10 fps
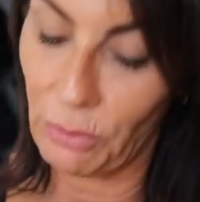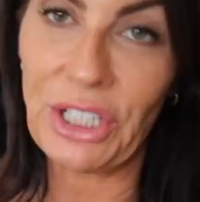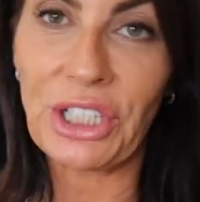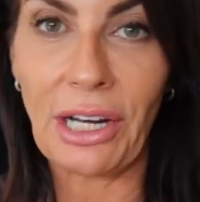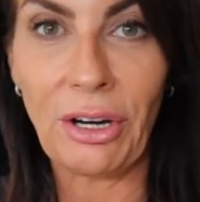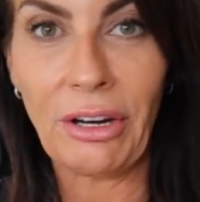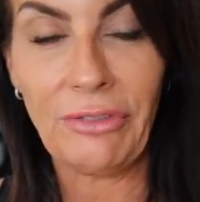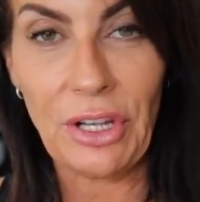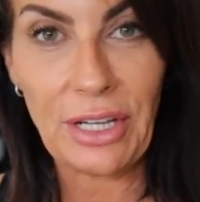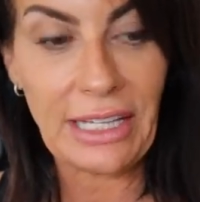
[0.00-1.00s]
but which I
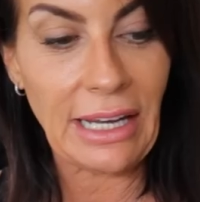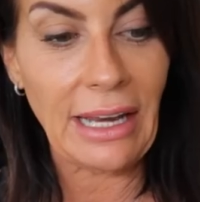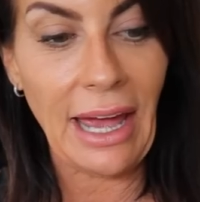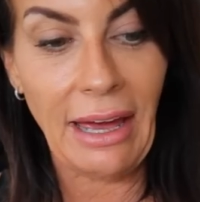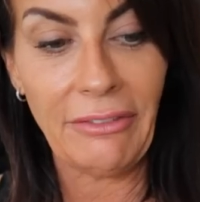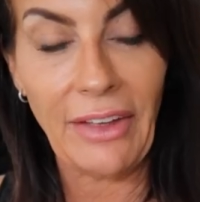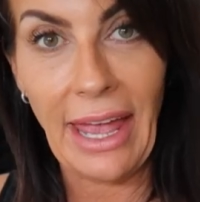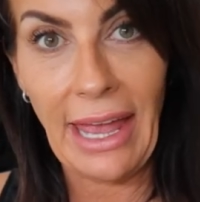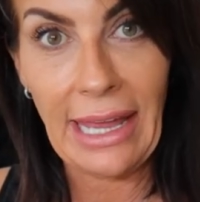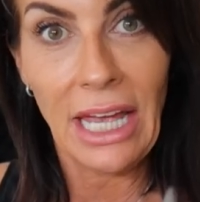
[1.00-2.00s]
love, you can have
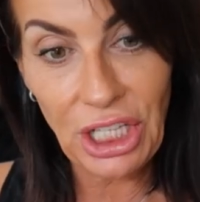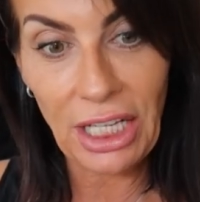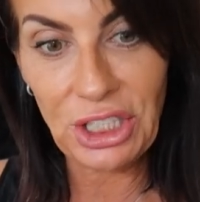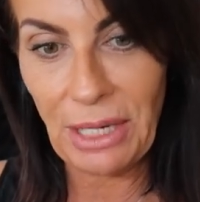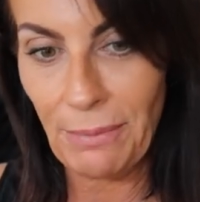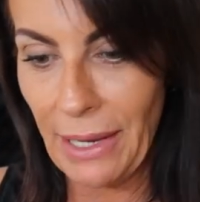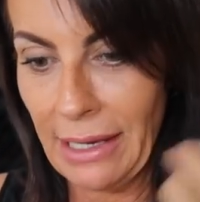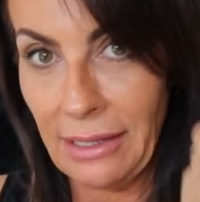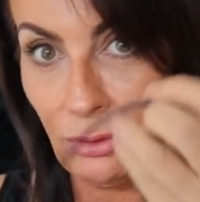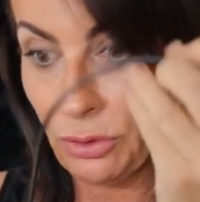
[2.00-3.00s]
a charging
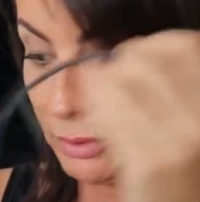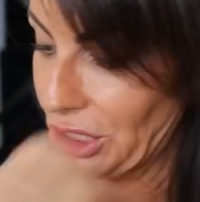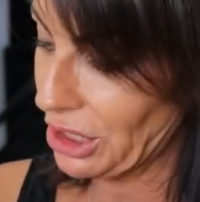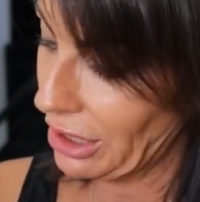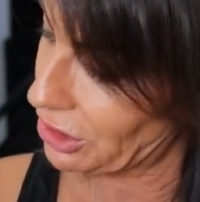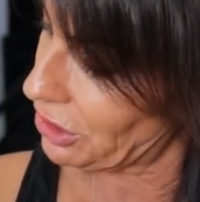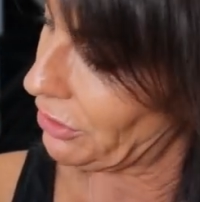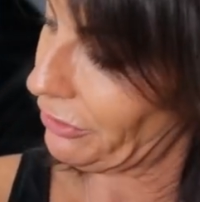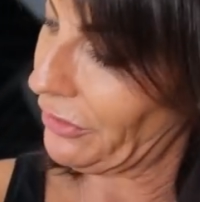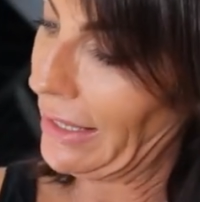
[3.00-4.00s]
bank to recharge
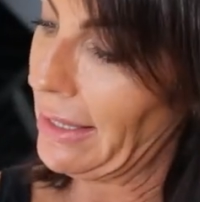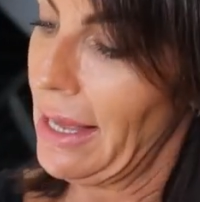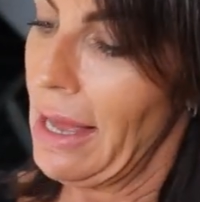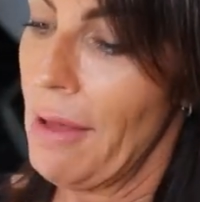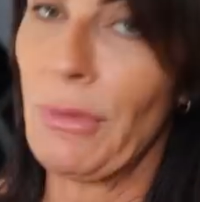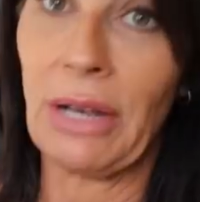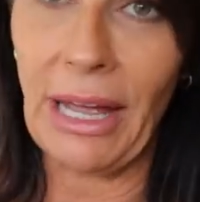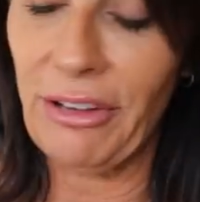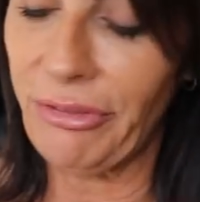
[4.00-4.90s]
your thing. But my